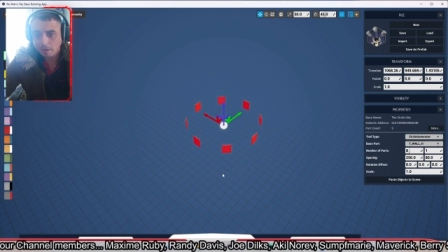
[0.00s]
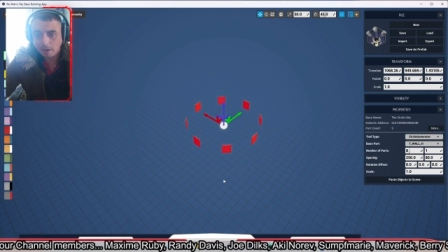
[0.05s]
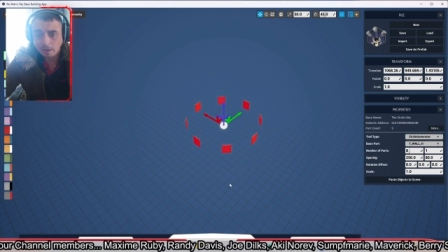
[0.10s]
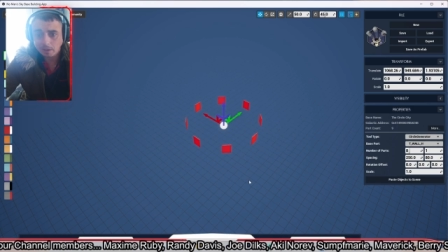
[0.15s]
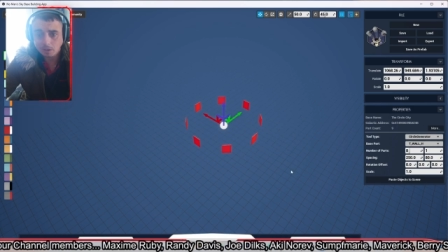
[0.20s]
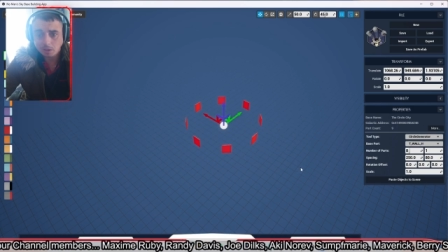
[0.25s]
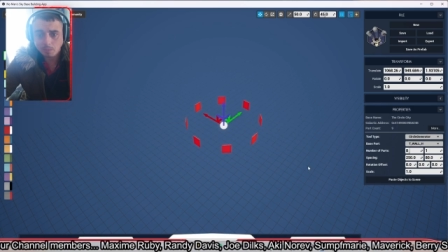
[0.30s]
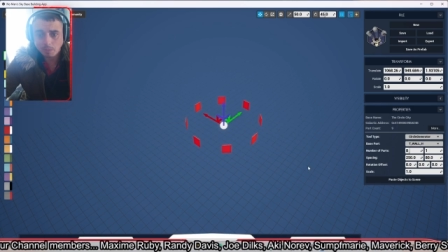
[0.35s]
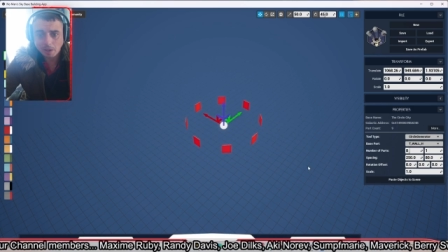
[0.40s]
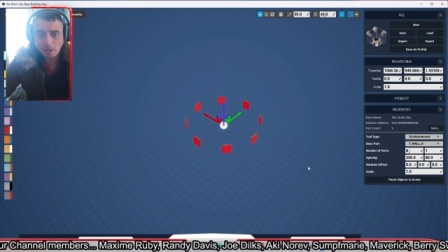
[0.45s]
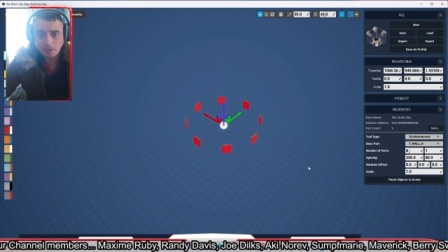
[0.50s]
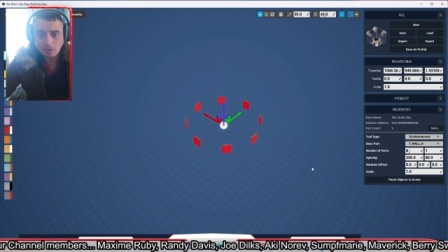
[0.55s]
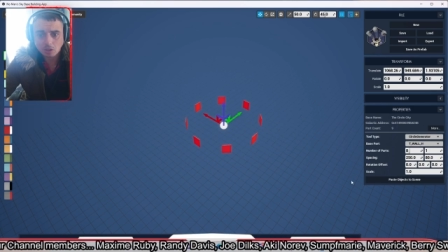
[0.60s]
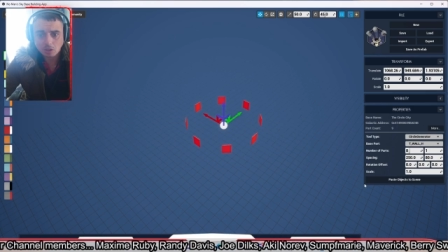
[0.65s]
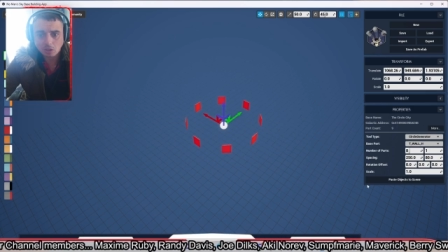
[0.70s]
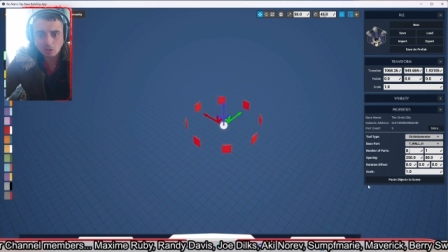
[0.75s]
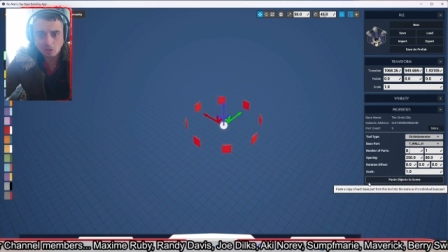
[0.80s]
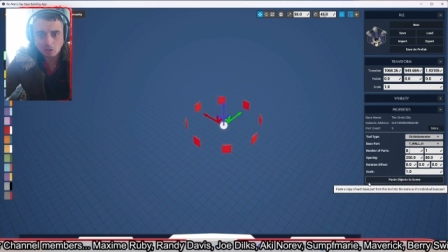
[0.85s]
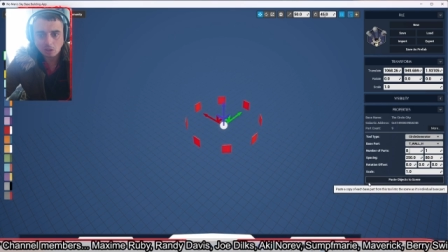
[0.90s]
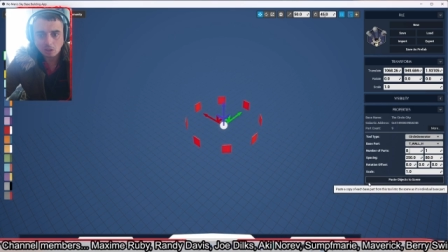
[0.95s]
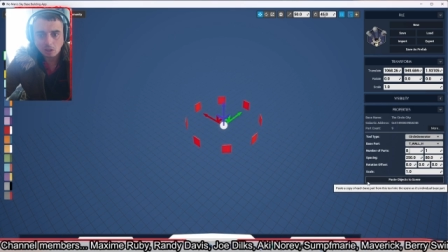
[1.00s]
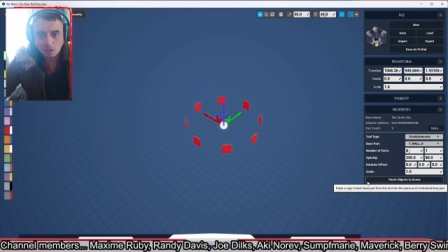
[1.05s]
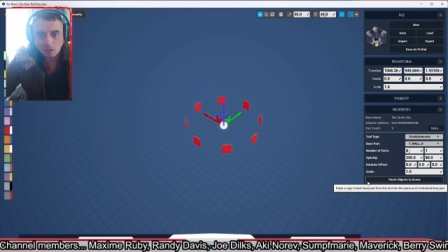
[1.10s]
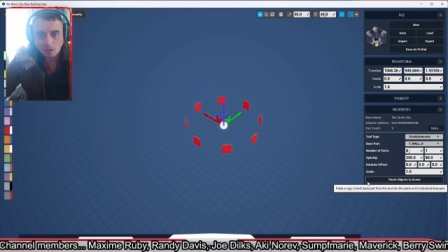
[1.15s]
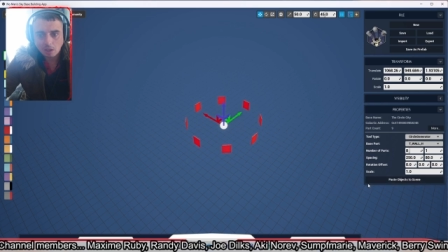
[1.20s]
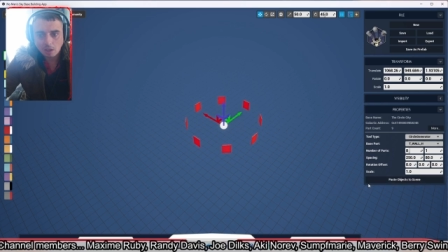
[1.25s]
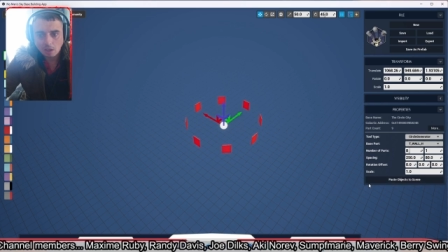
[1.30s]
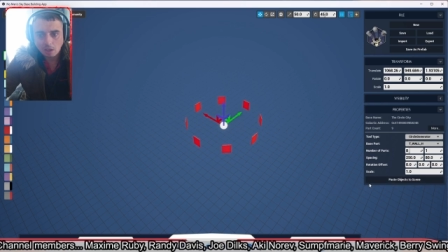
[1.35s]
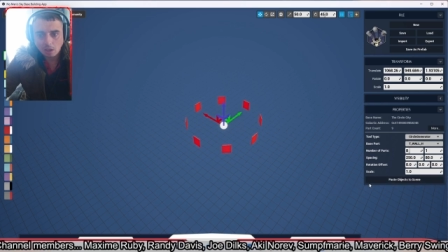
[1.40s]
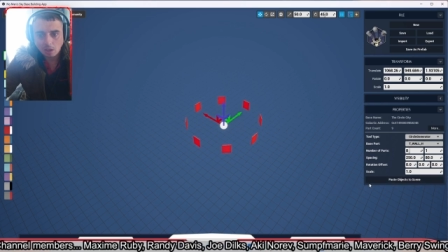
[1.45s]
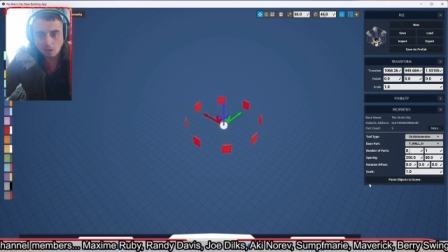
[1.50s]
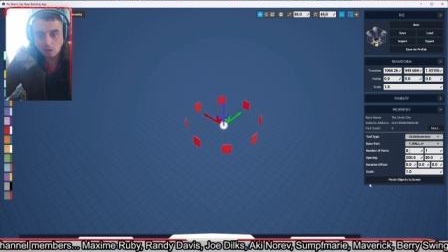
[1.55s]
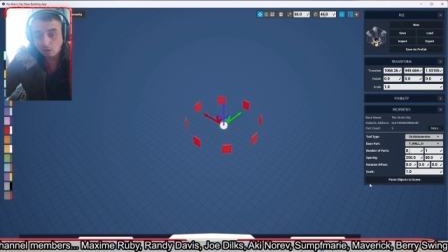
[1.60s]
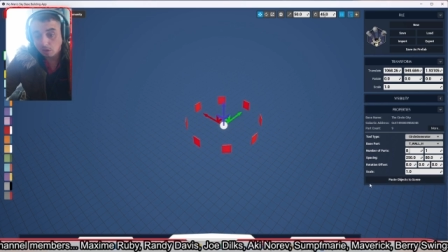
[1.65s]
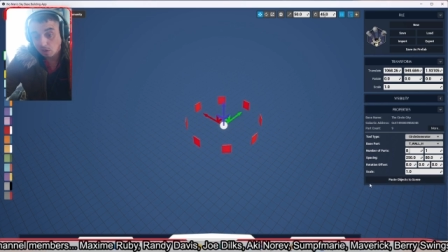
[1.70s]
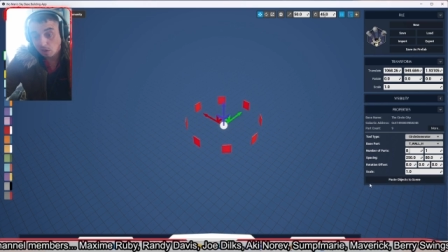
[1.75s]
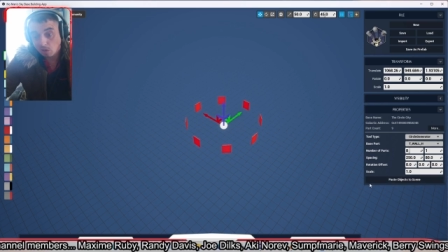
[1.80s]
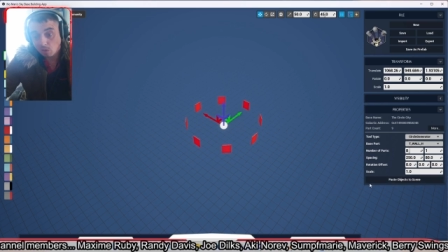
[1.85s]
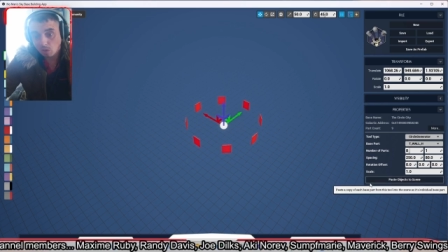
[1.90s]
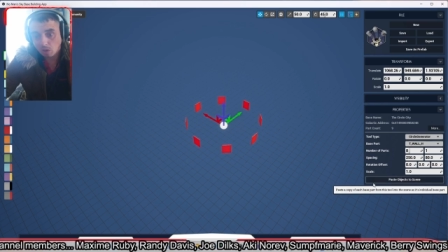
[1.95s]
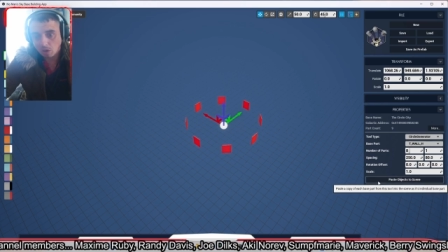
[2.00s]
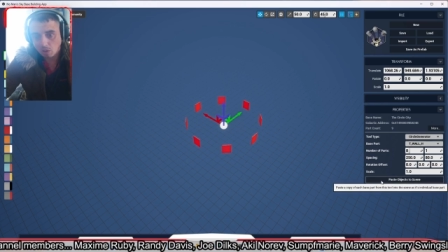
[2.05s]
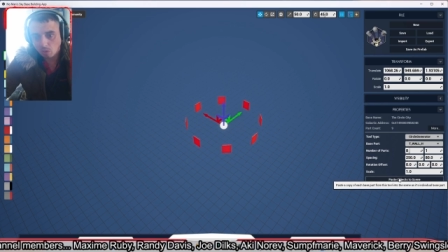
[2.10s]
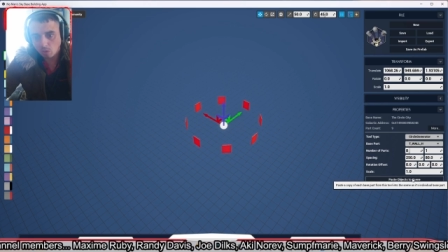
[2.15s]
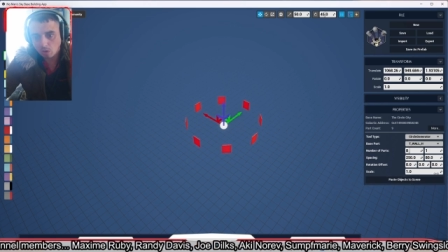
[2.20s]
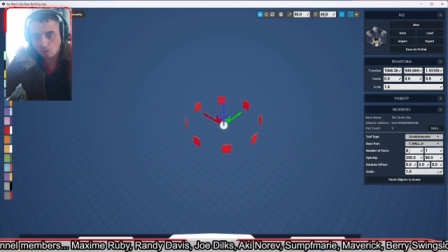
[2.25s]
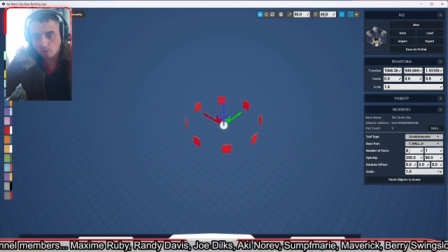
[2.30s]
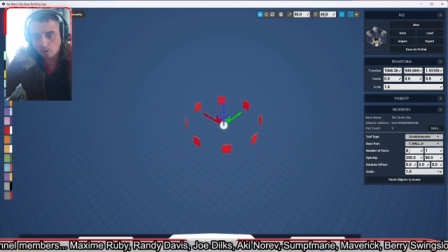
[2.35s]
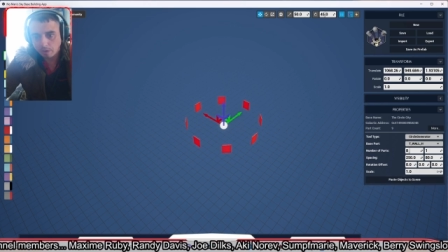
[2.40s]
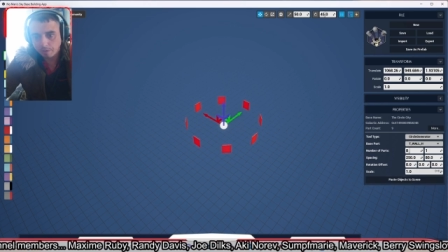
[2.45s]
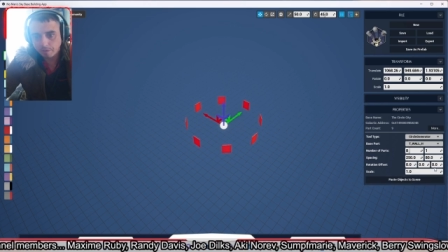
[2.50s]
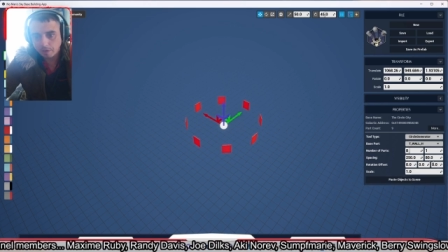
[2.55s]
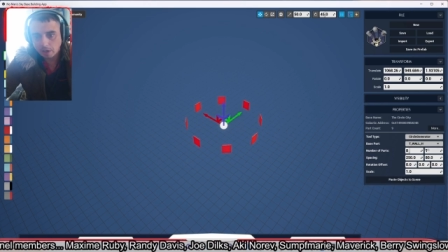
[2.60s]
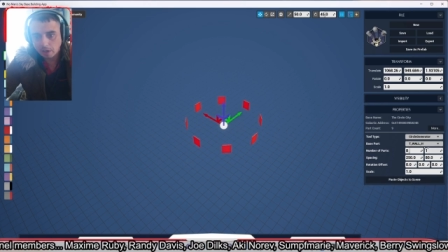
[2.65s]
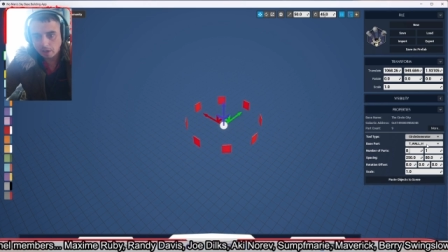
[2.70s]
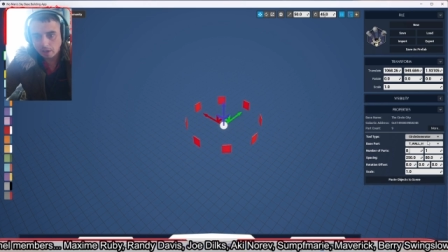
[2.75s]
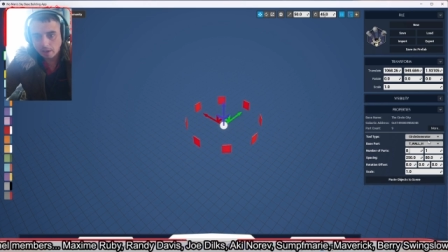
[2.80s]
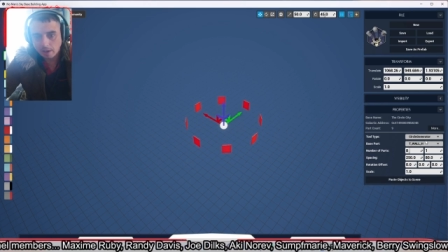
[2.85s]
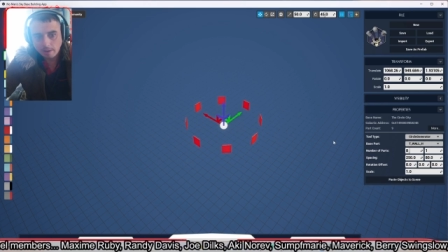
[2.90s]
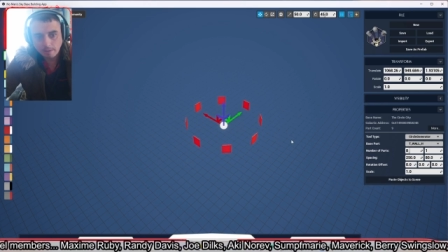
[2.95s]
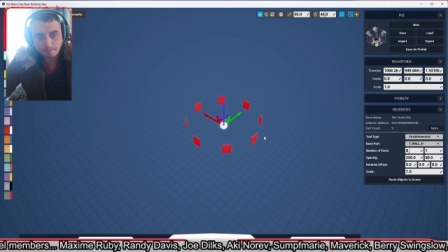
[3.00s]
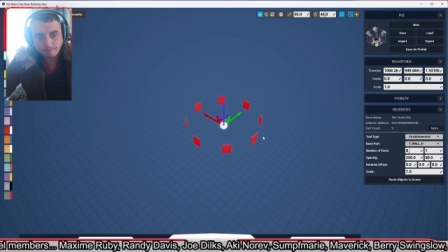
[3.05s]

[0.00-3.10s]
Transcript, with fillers: around your base or or, or, or you haven't really.